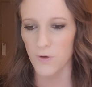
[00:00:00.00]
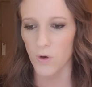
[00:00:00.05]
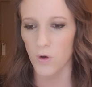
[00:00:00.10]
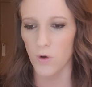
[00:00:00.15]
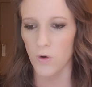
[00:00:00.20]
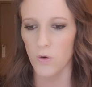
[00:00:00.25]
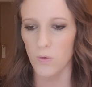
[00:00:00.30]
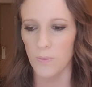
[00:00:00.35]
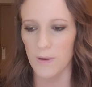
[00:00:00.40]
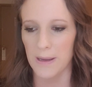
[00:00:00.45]

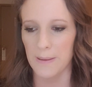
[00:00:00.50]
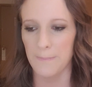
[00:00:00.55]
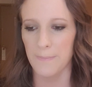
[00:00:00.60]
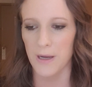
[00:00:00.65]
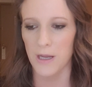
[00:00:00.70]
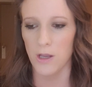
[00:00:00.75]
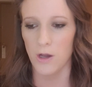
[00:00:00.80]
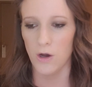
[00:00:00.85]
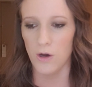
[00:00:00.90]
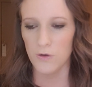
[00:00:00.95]
or where
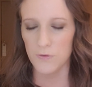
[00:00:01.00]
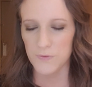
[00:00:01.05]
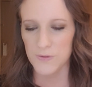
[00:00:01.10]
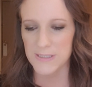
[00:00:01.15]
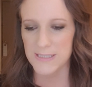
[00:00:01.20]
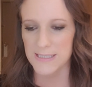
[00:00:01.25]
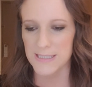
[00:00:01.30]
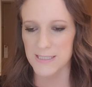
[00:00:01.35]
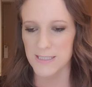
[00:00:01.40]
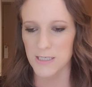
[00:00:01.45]
my
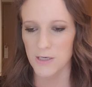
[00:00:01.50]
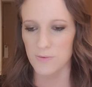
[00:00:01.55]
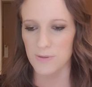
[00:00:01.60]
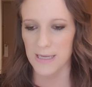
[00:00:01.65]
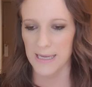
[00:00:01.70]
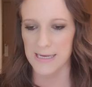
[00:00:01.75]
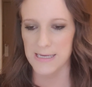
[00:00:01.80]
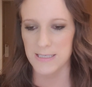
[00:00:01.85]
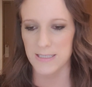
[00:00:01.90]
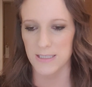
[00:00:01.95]
office is
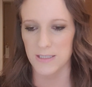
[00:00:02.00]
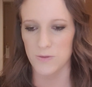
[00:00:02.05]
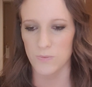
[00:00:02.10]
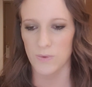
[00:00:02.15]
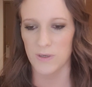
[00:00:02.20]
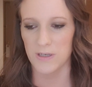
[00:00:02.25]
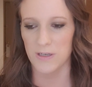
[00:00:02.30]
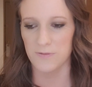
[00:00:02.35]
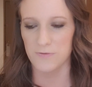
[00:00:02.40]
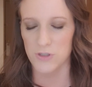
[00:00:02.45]
located
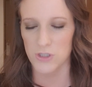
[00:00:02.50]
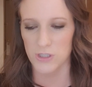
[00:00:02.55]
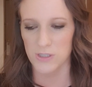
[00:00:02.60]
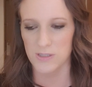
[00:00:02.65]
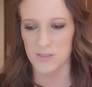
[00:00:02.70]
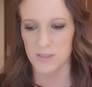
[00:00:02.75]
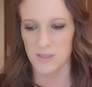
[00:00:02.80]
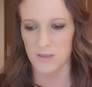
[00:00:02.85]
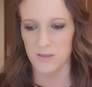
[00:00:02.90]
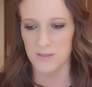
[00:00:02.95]
when I've just
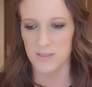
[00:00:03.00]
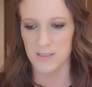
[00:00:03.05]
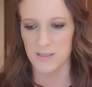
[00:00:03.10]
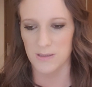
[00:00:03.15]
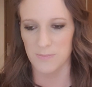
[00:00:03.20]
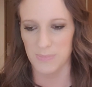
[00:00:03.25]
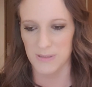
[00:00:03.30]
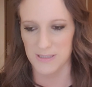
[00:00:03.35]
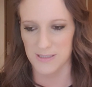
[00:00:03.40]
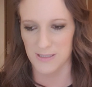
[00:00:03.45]
started the
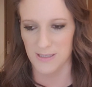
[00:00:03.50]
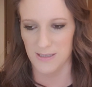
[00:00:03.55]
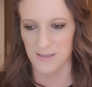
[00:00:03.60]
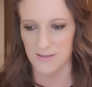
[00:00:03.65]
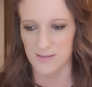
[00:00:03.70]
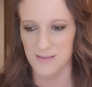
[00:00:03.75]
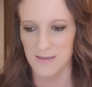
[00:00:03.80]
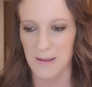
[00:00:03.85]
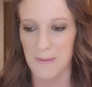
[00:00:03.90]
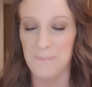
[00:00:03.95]

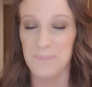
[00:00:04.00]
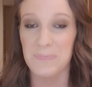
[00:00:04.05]
business?